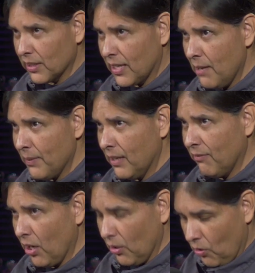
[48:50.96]
coming of
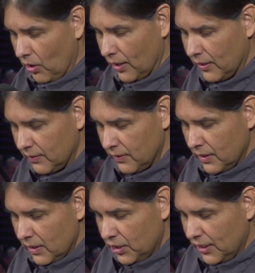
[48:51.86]
our Lord
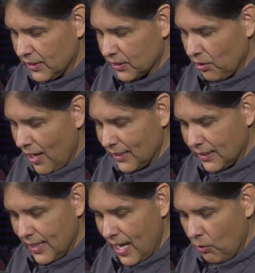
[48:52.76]
Jesus Christ
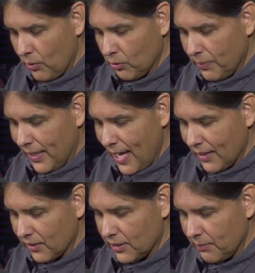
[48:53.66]
and how we will be
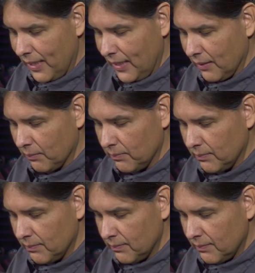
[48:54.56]
gathered to meet him.
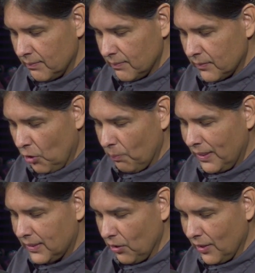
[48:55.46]
Don't be
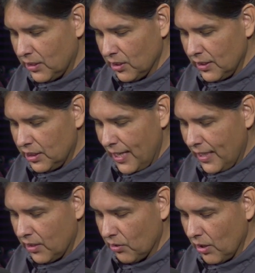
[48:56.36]
so easily
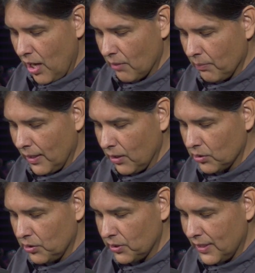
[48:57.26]
shaken or alarmed by
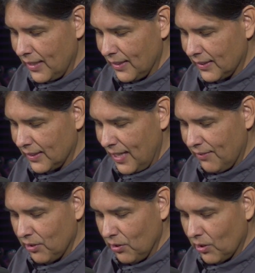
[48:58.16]
those who say that the day
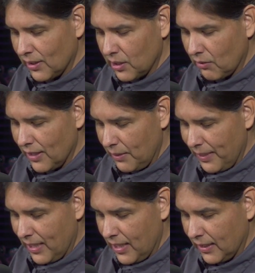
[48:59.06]
of the Lord has already
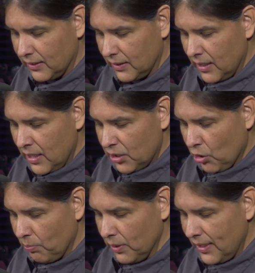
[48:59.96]
begun.
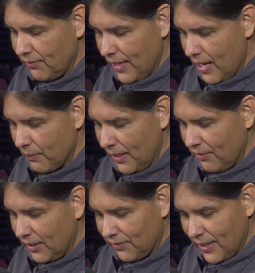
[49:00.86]
Don't believe them,
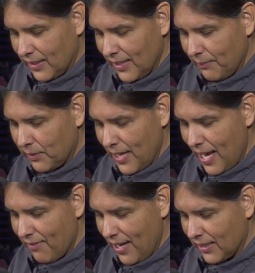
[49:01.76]
even if they claim to
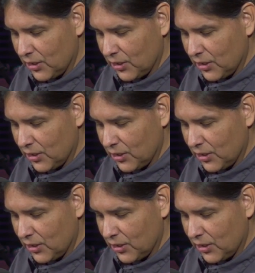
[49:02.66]
have had a